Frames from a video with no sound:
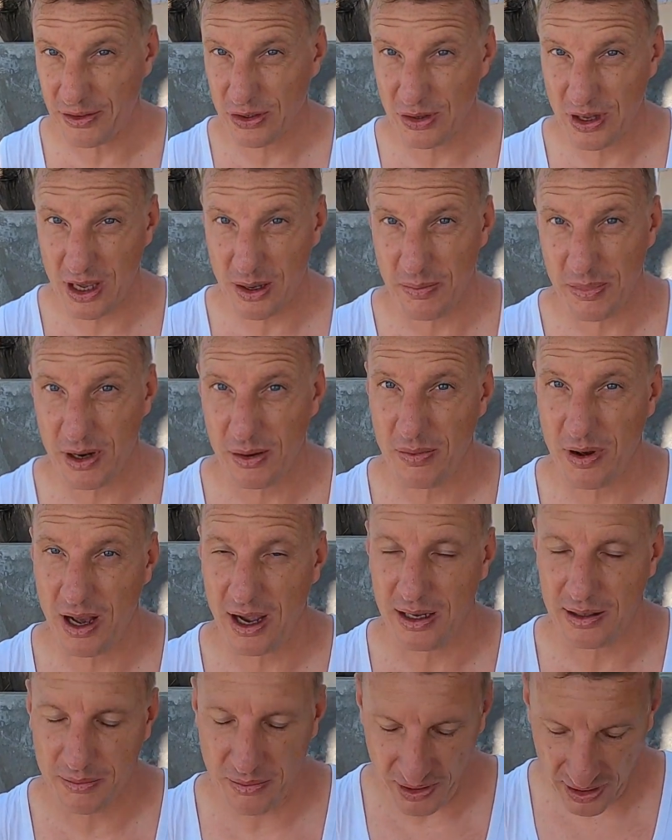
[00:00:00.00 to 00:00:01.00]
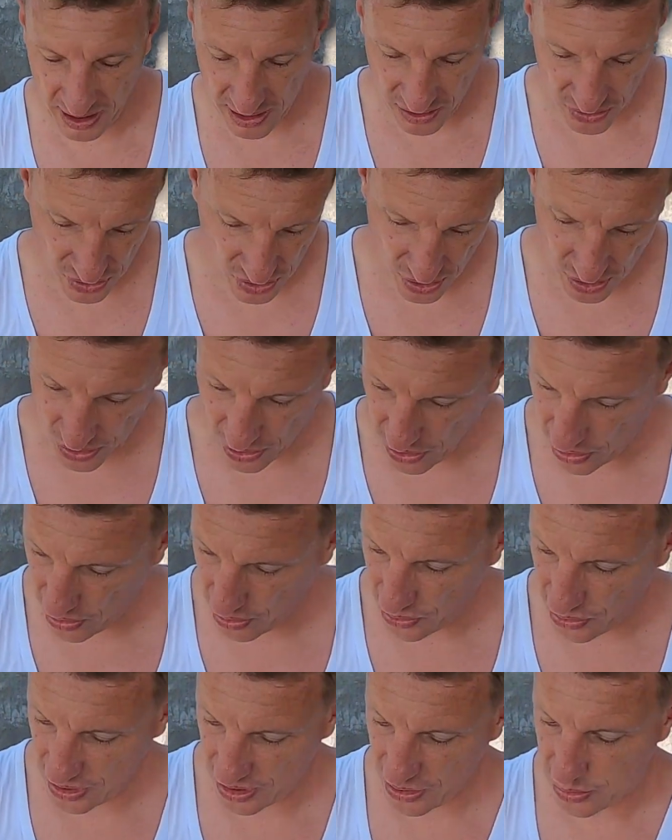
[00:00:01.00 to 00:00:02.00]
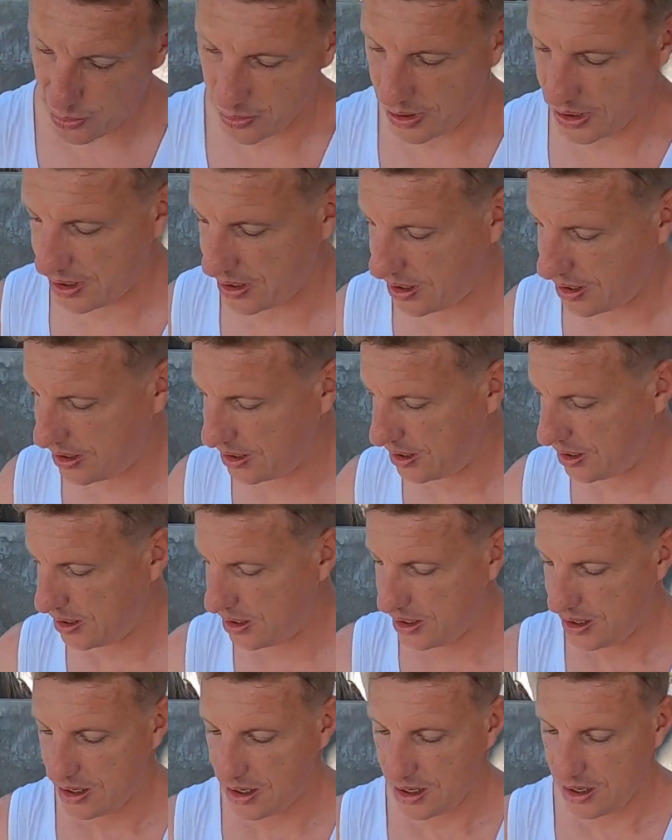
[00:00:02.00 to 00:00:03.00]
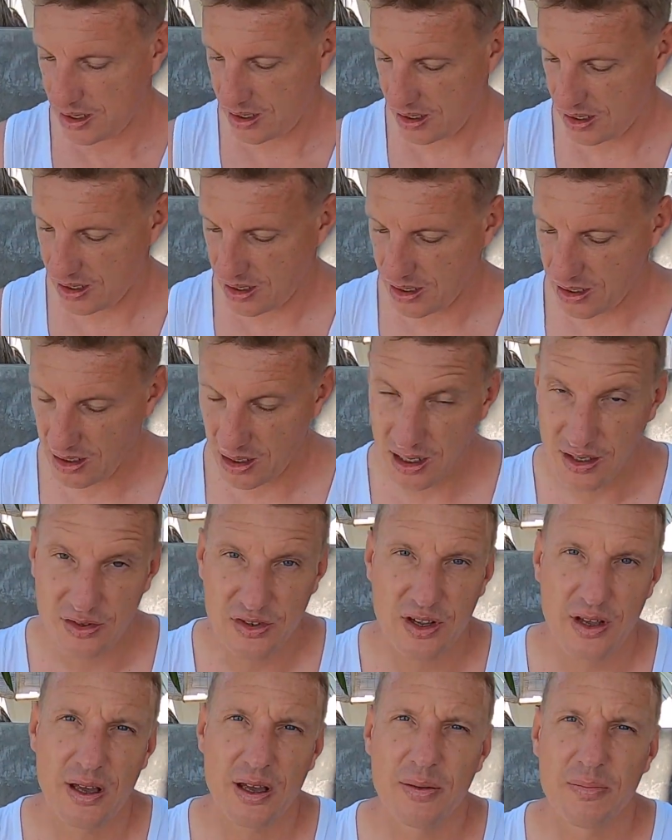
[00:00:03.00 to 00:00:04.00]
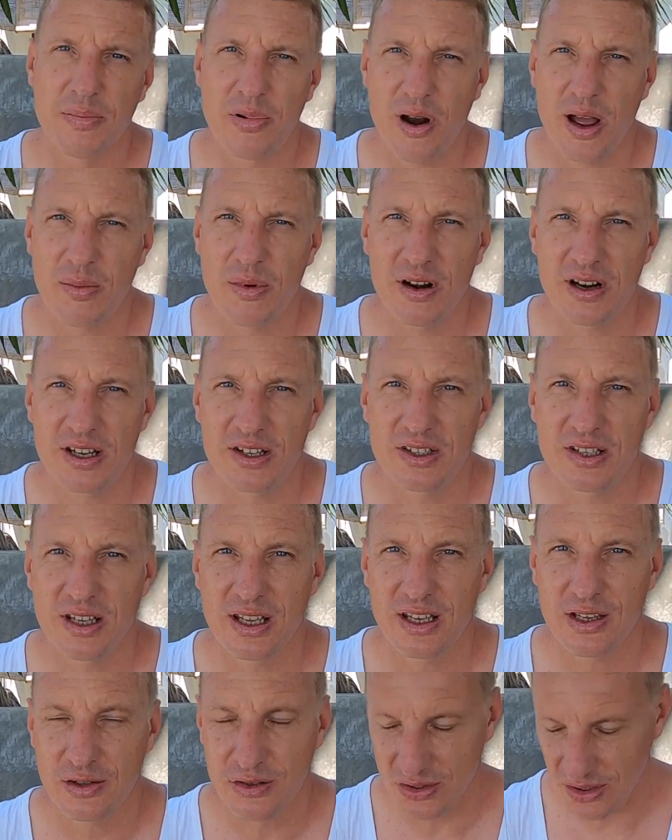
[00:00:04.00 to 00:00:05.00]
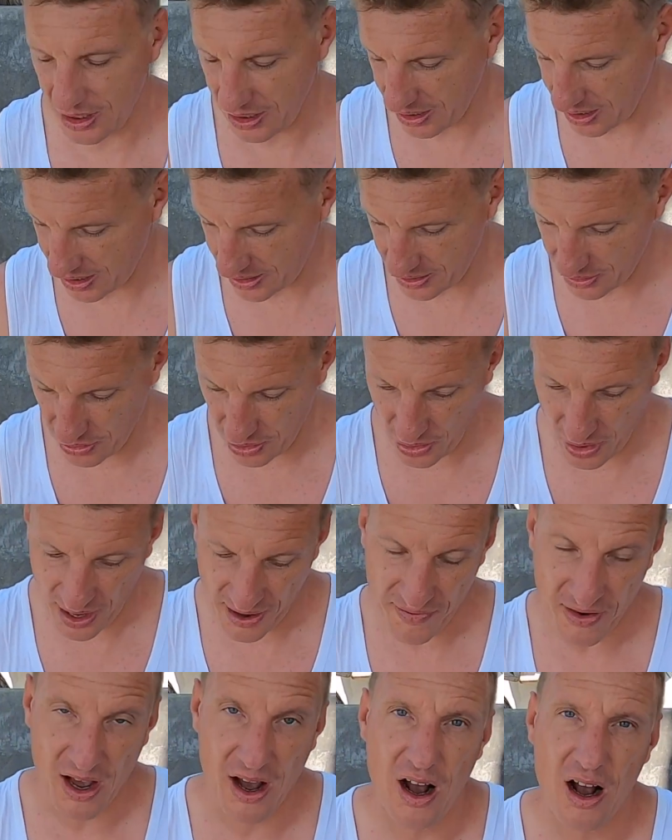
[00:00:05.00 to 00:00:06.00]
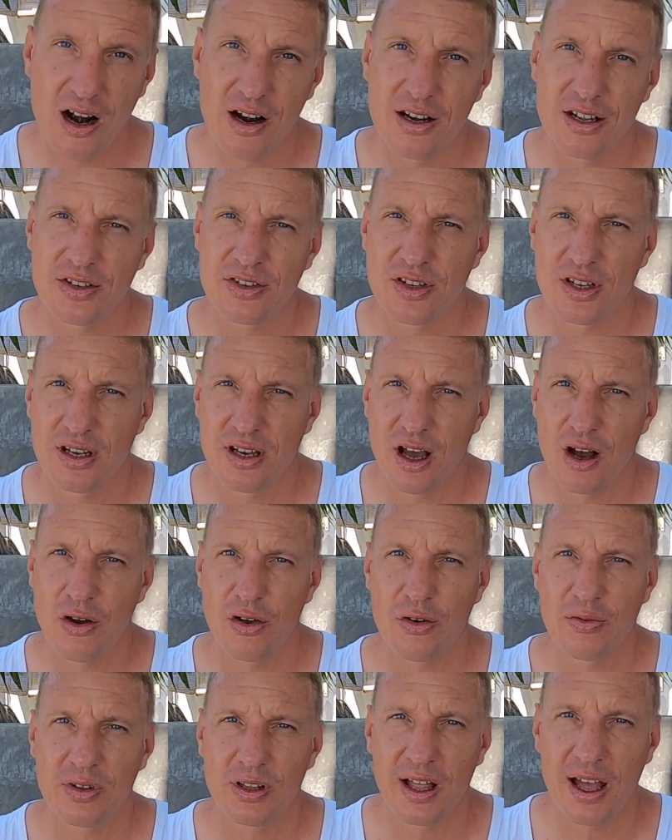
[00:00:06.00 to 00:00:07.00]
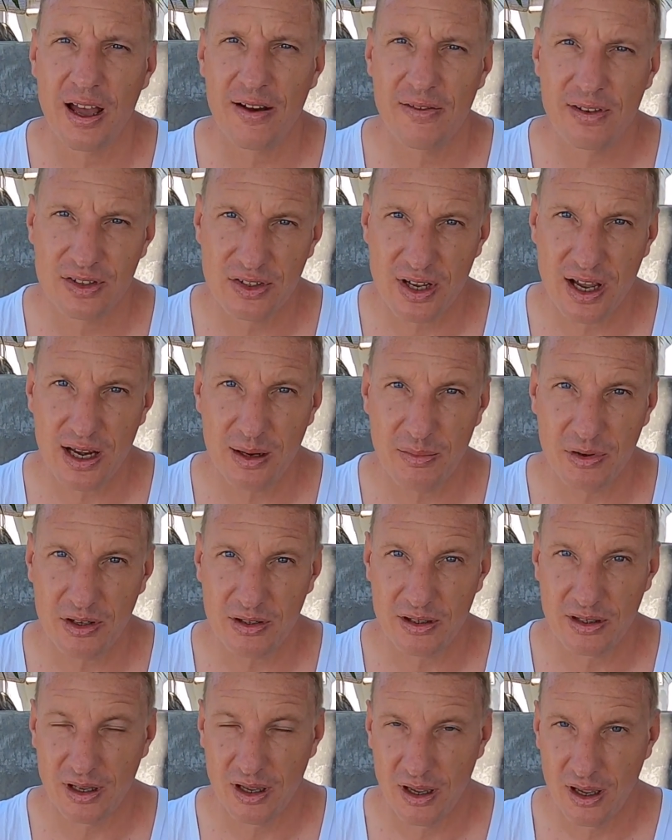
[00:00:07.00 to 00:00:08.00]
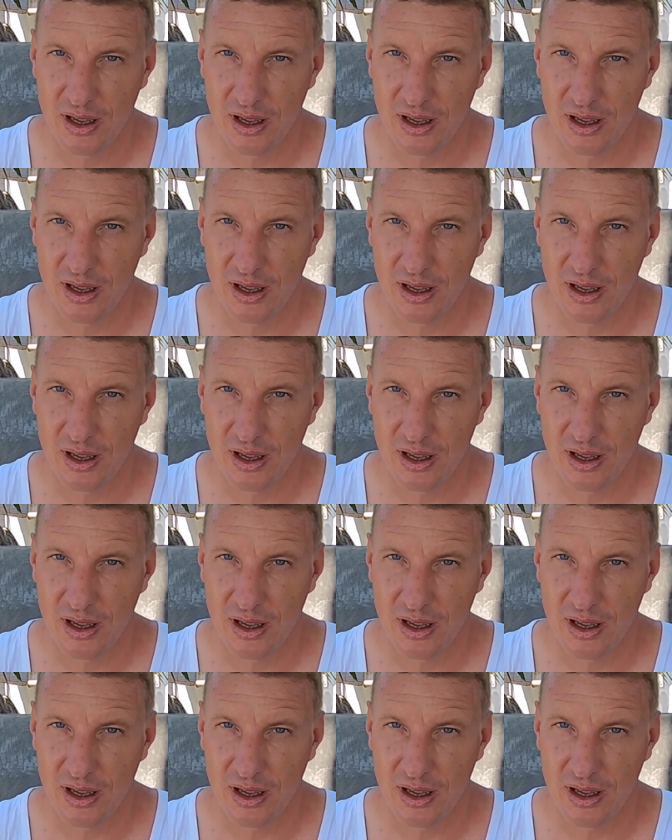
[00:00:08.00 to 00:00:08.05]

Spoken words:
To keep in mind, please don't do this one as a primary thing. You think that you have a harness and now you will have a sign mount.